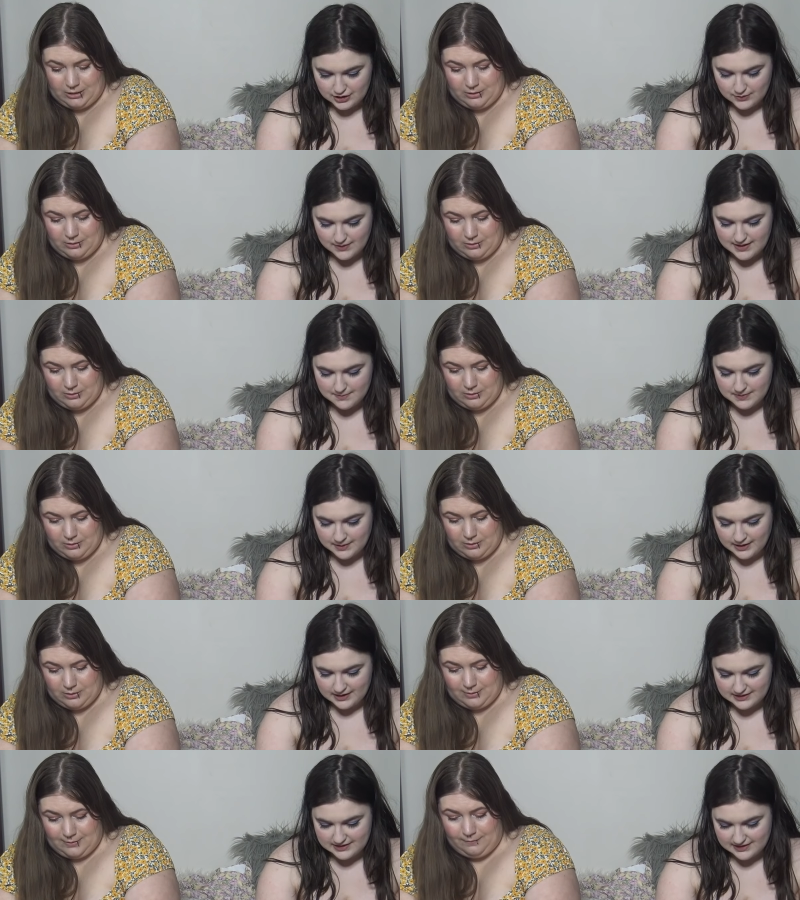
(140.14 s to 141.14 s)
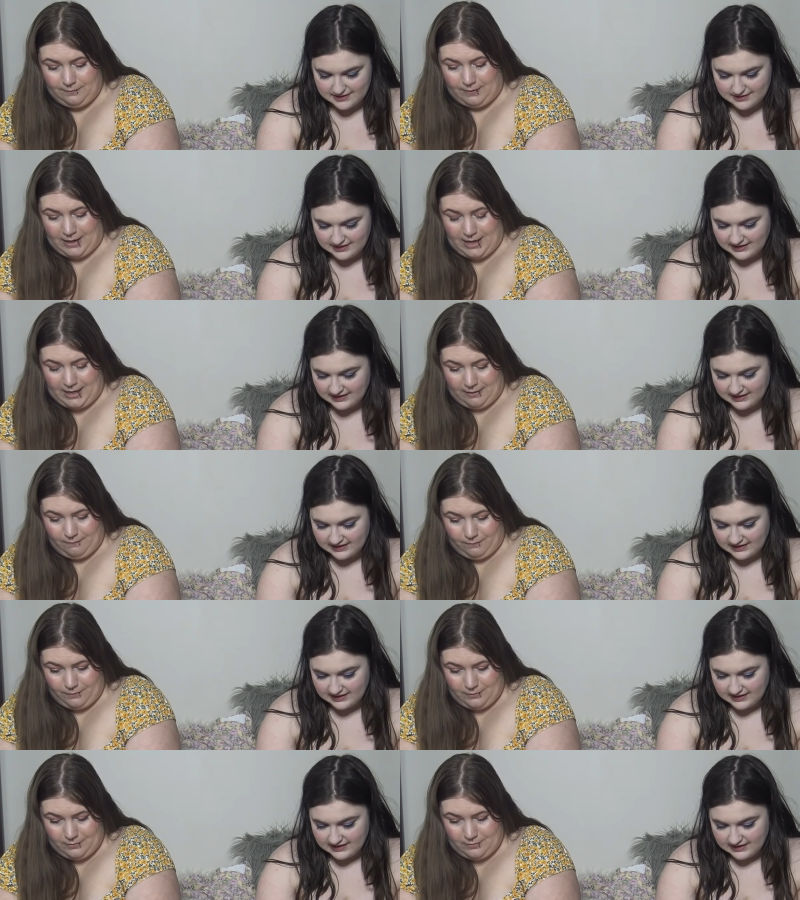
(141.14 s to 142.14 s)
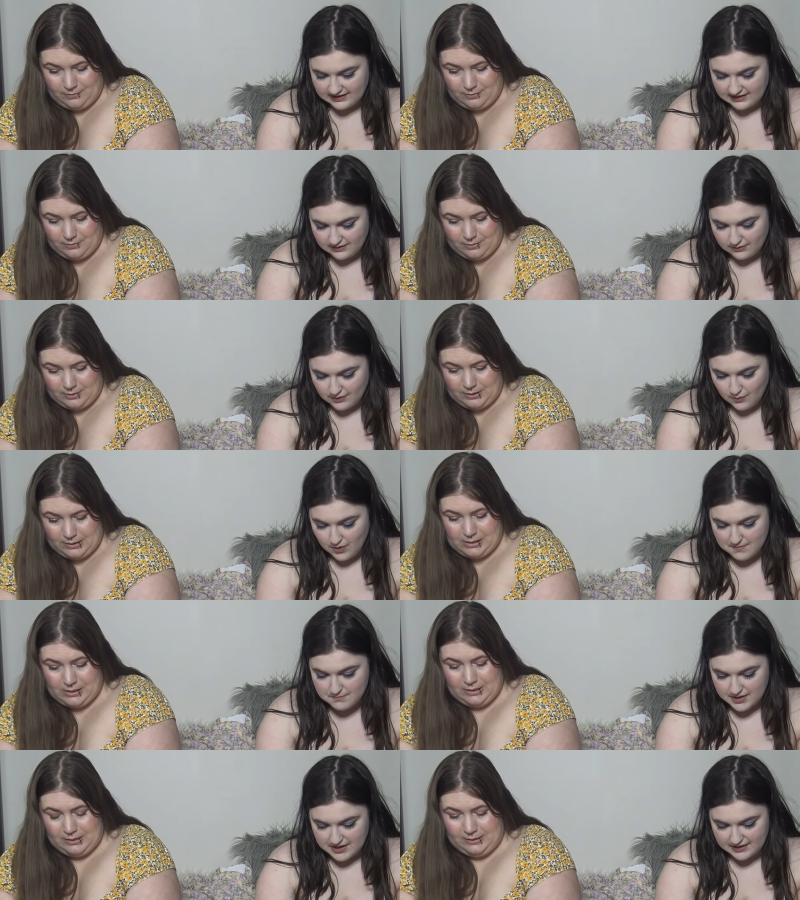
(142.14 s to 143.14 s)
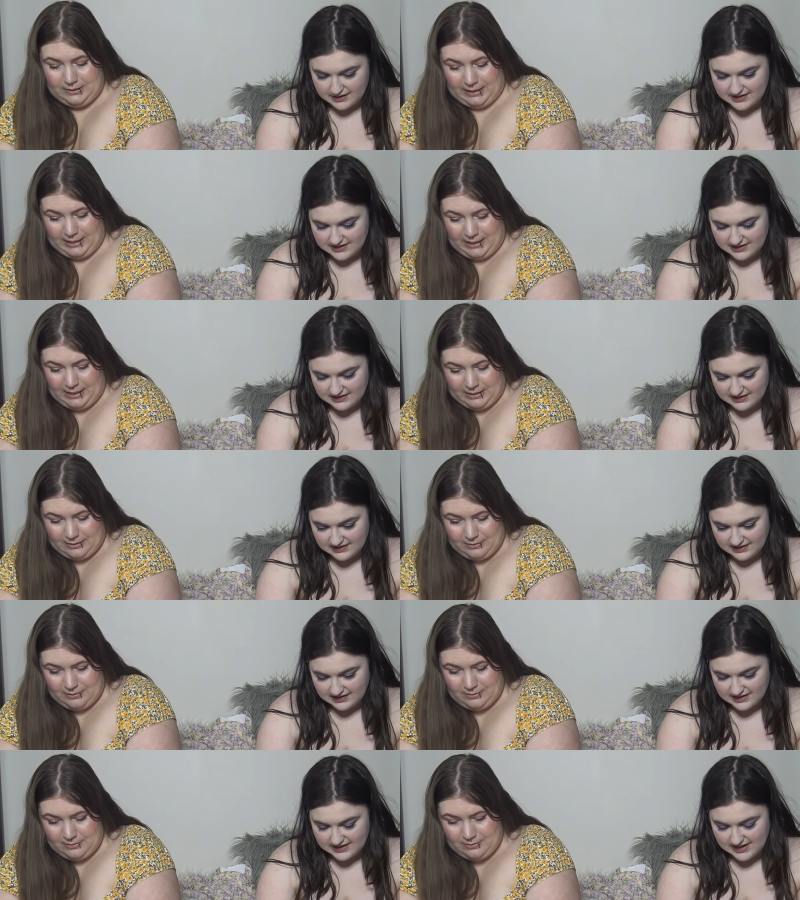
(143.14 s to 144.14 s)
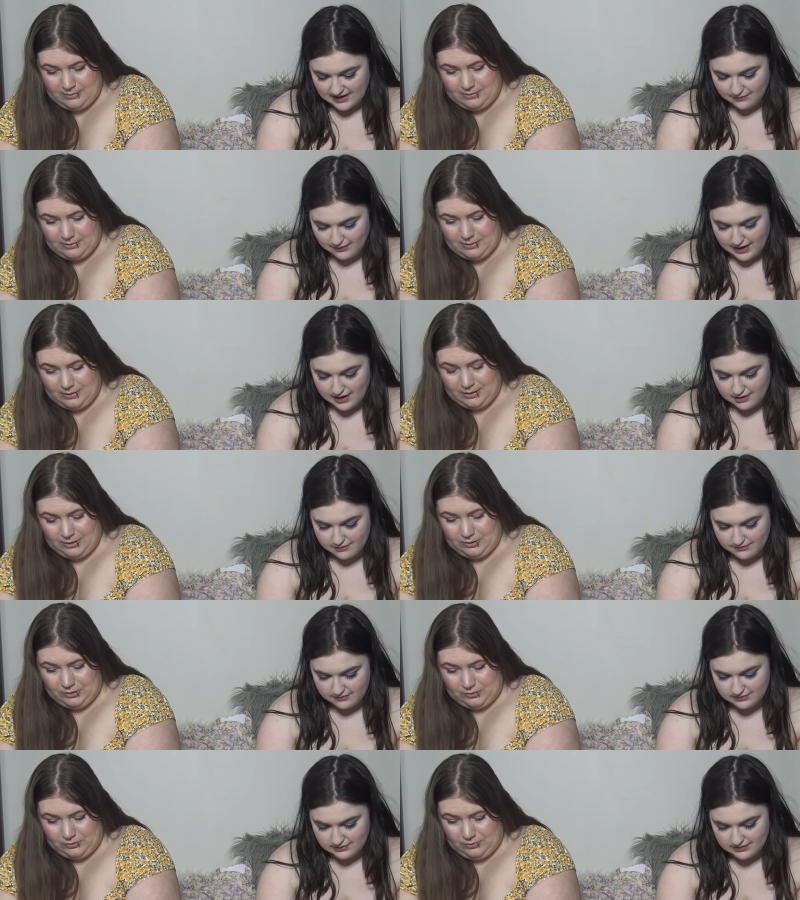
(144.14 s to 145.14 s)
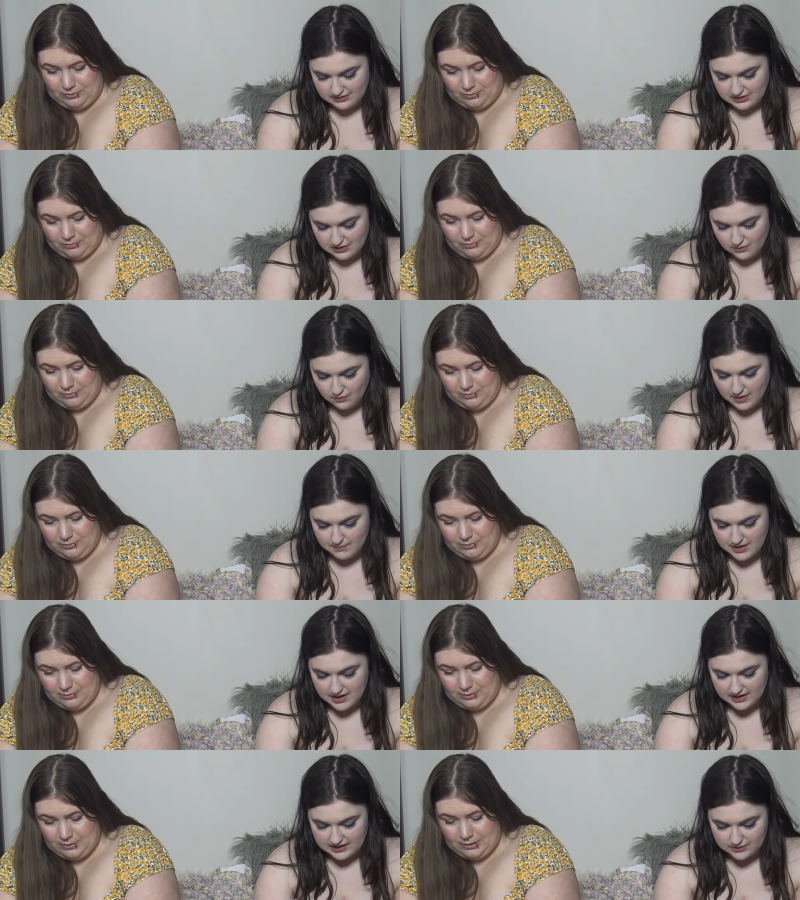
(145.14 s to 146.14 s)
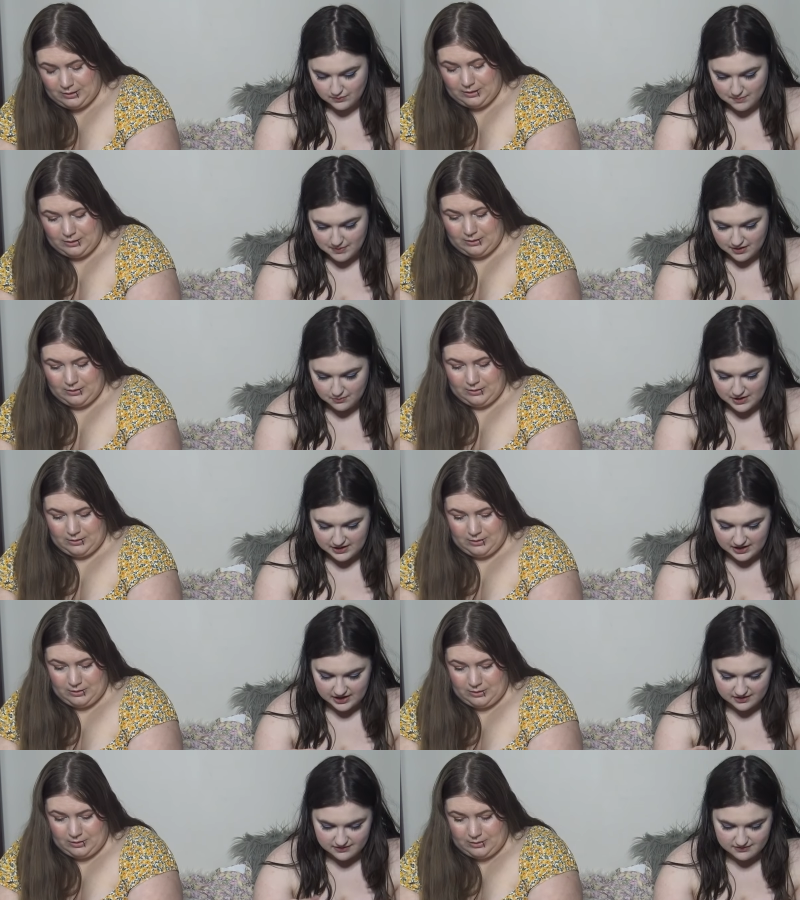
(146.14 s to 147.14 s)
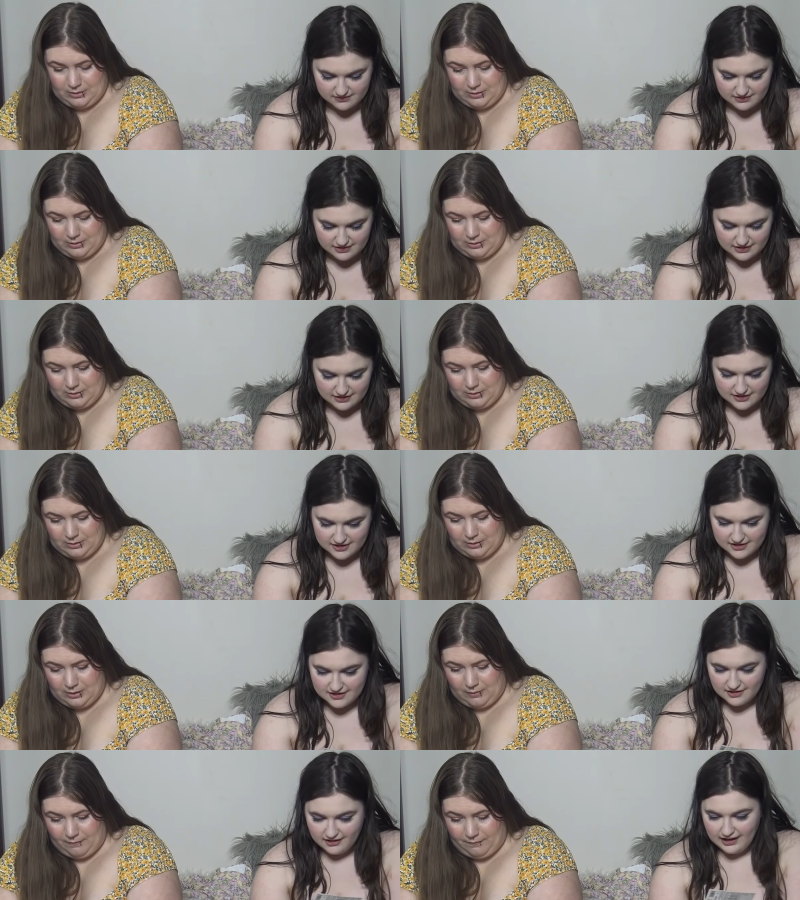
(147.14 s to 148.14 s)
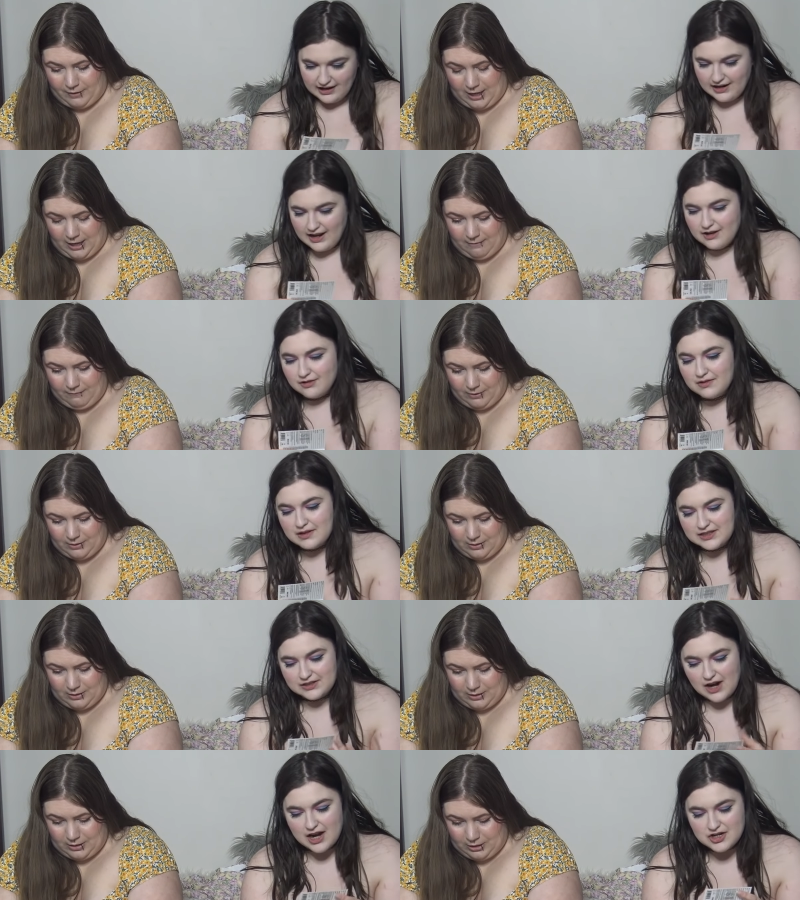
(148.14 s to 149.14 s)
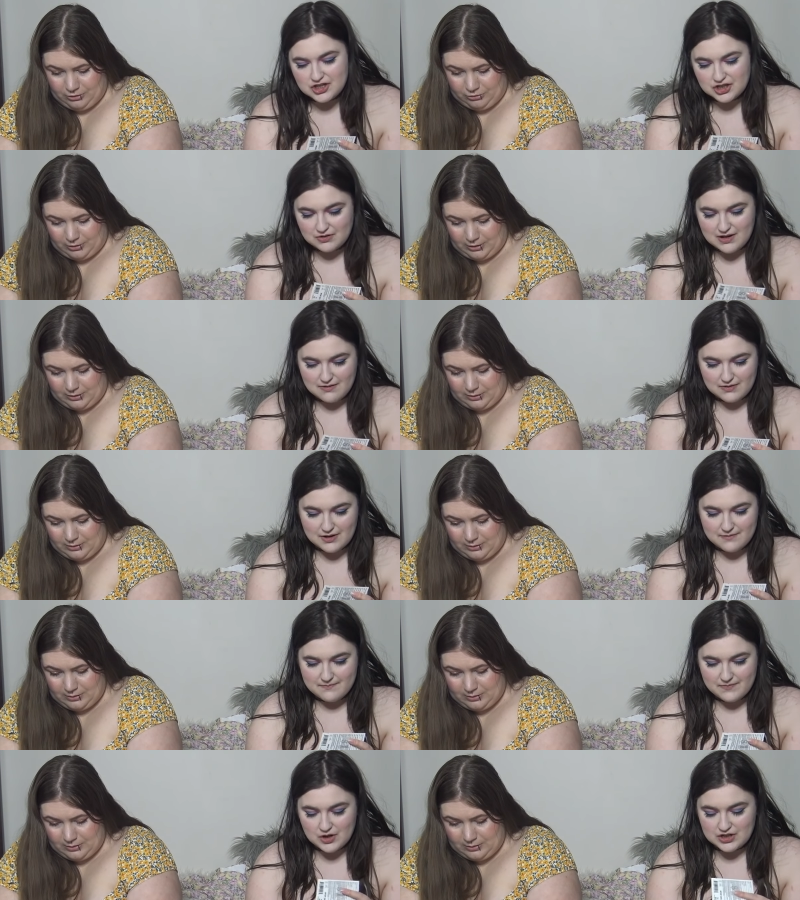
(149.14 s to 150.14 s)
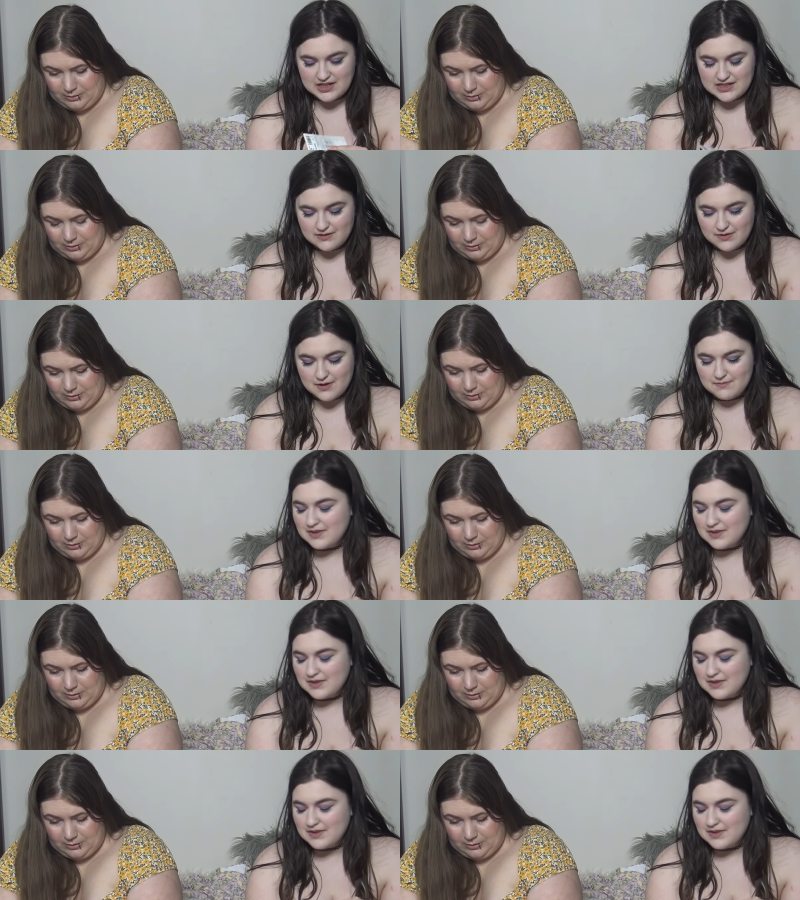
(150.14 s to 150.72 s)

Speaker 1: 20 bucks. 5. 1 buck. 10. Take 5. 2. 1 buck. It's a 1 buck winner. I only scratched hundred. three of them. There's six of them.